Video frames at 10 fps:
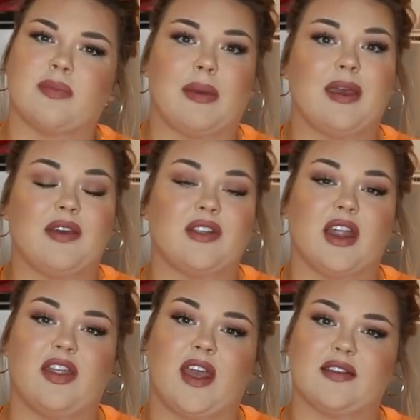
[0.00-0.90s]
maybe even
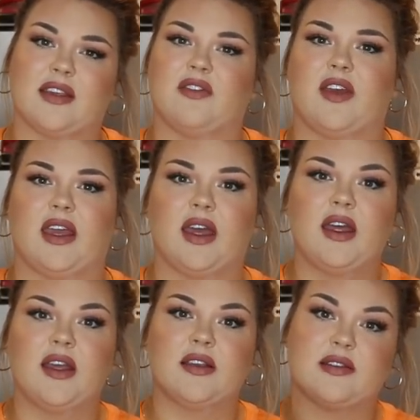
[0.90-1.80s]
a Thanksgiving
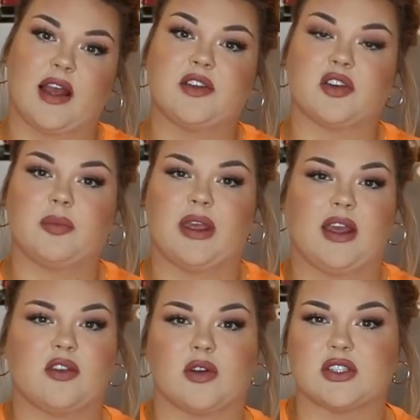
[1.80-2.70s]

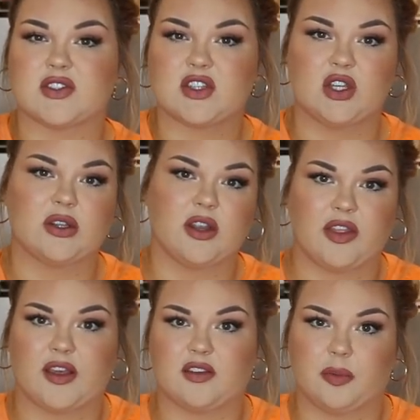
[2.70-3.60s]
centerpiece or just cute little
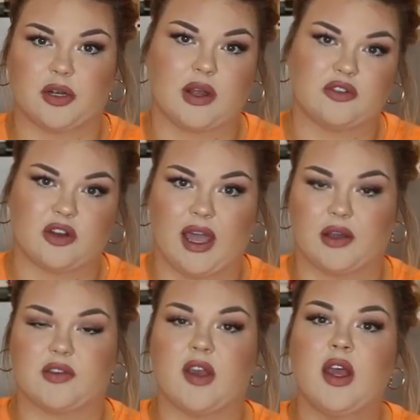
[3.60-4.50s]
things to put around your
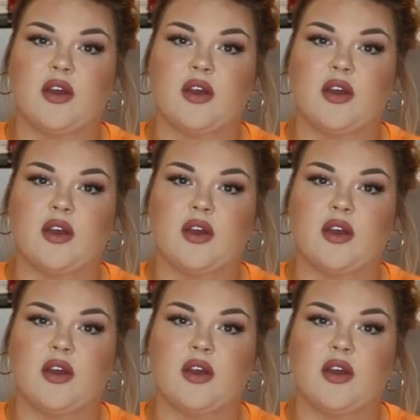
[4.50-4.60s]
house